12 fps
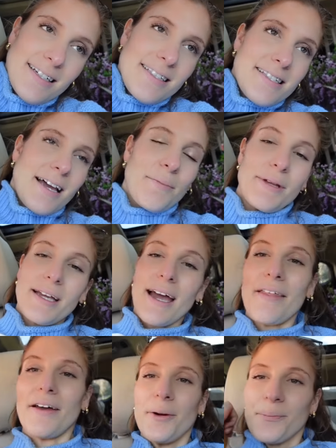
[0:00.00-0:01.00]
It's coming
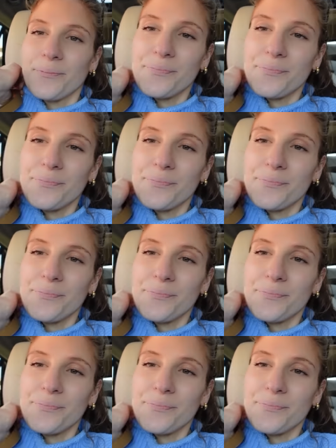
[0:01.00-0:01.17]
together.